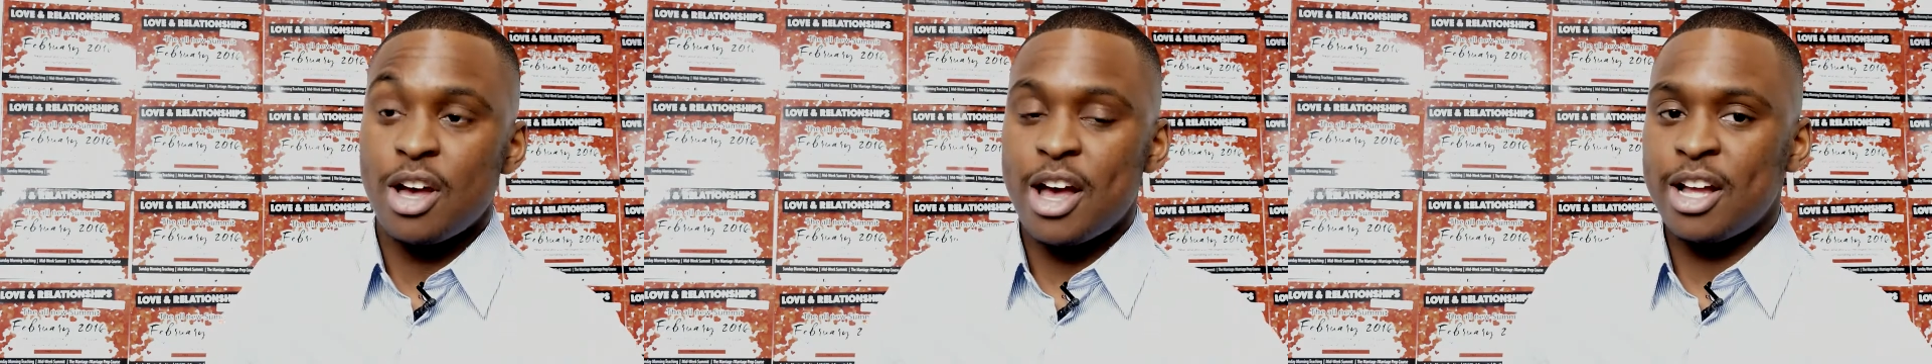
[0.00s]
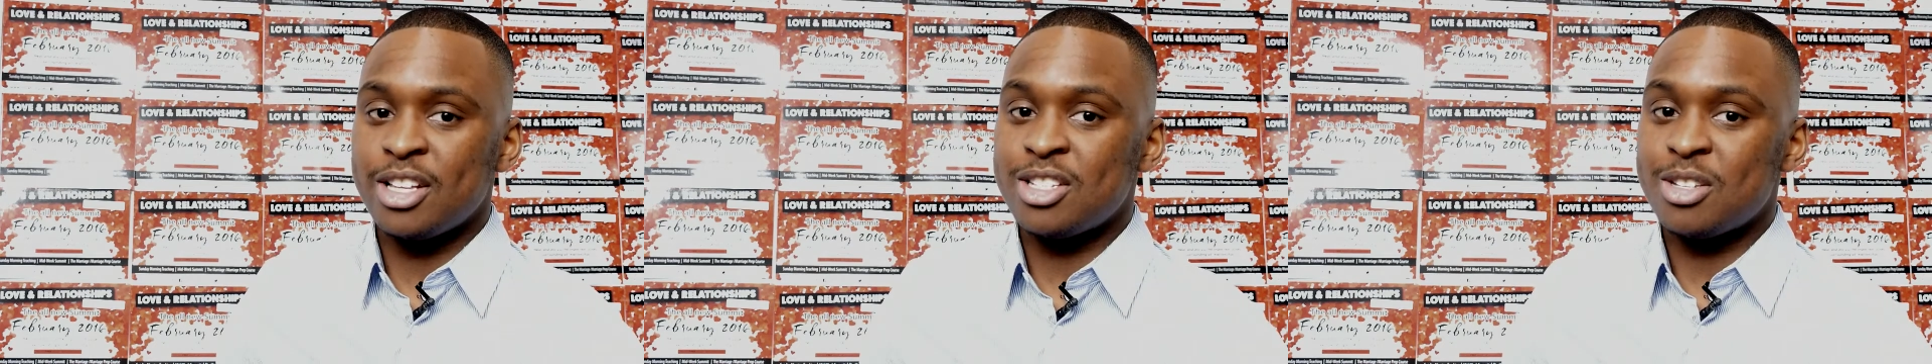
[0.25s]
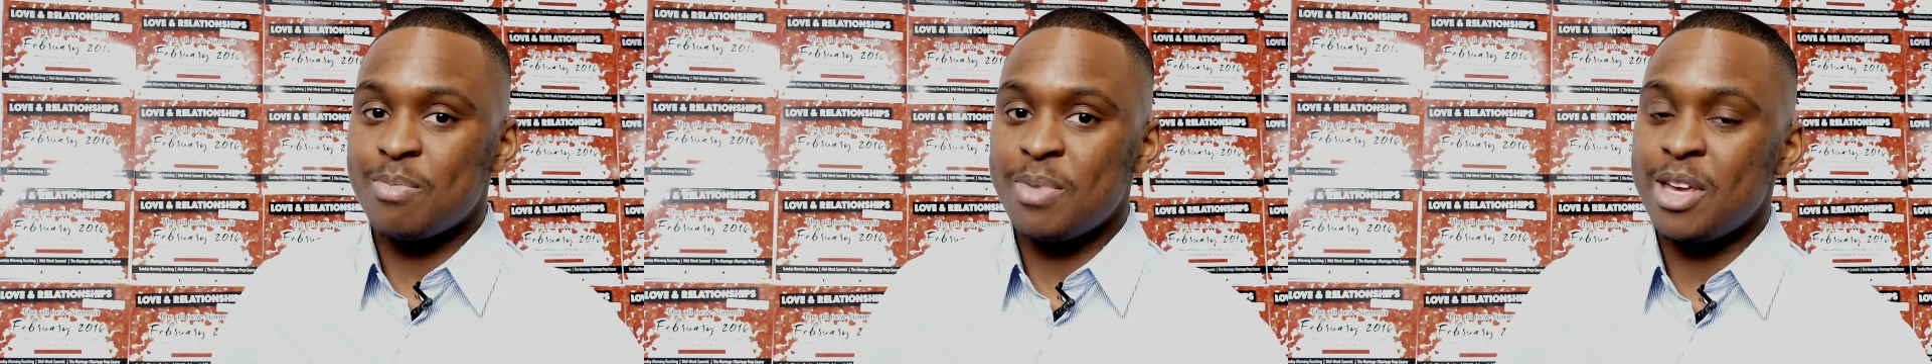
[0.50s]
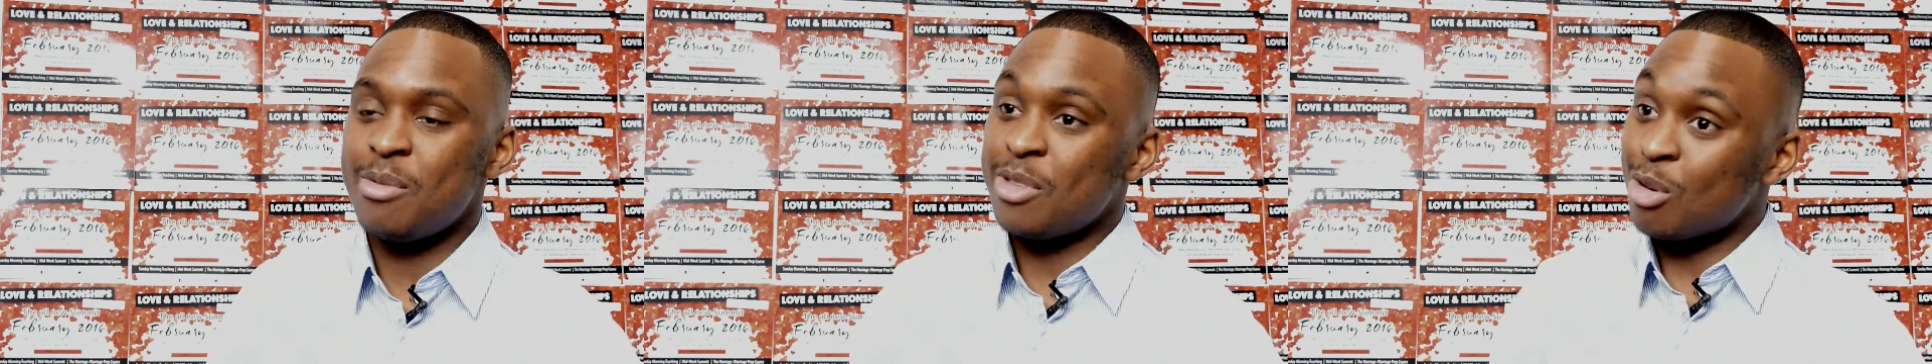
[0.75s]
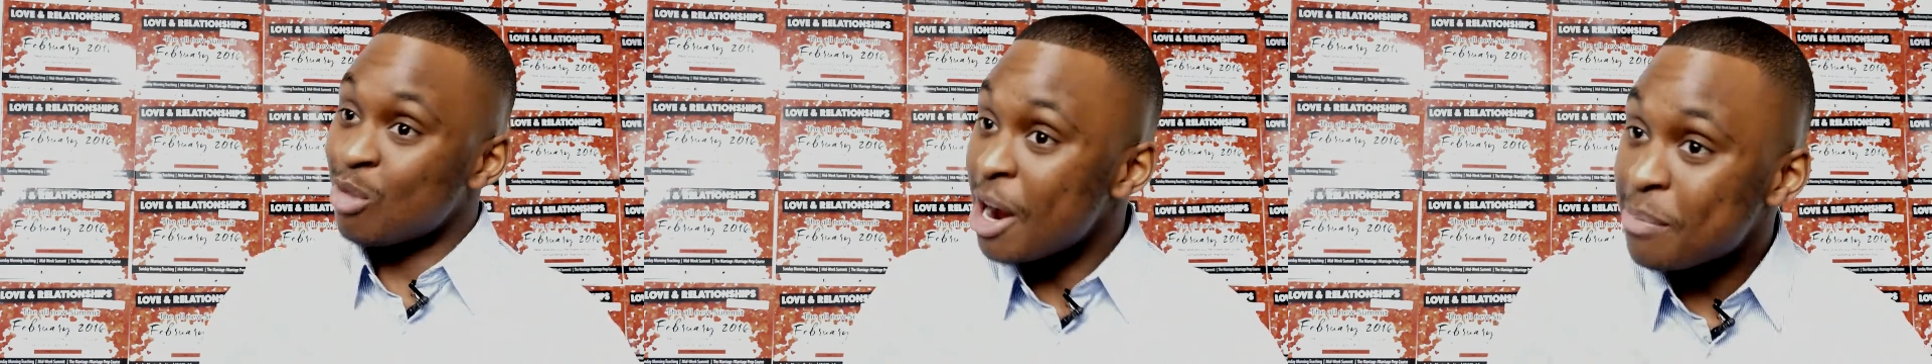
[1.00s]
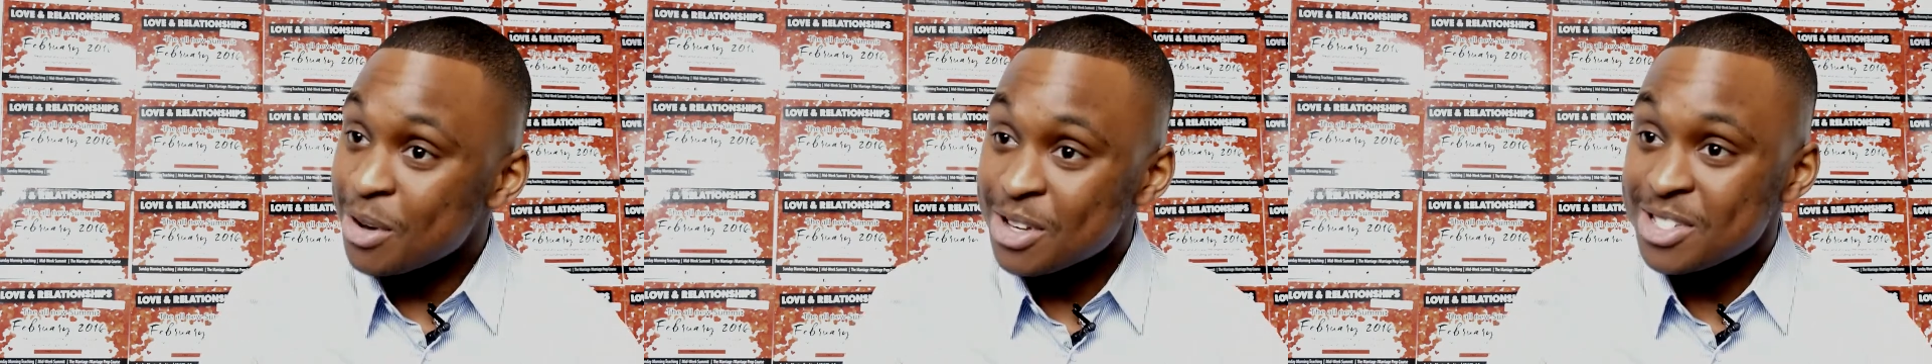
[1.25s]
and be with the
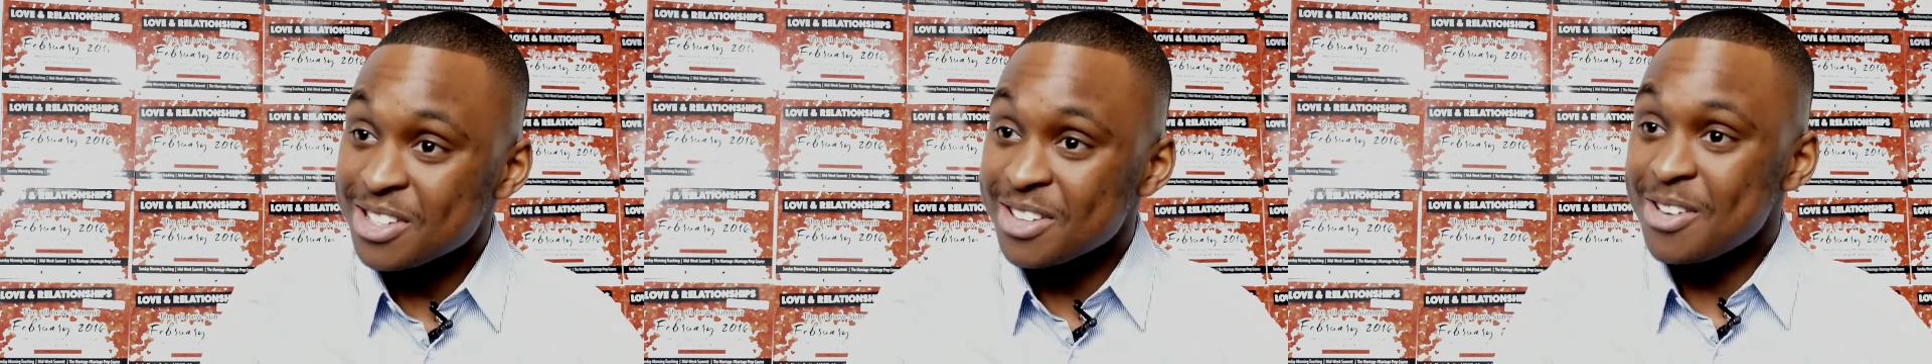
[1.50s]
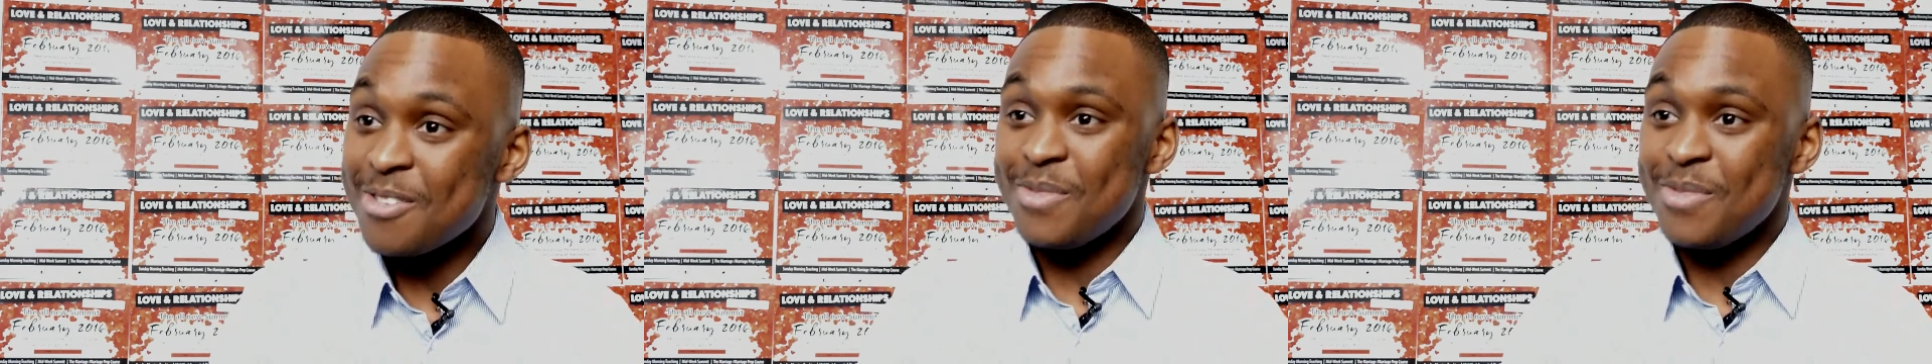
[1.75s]
right person,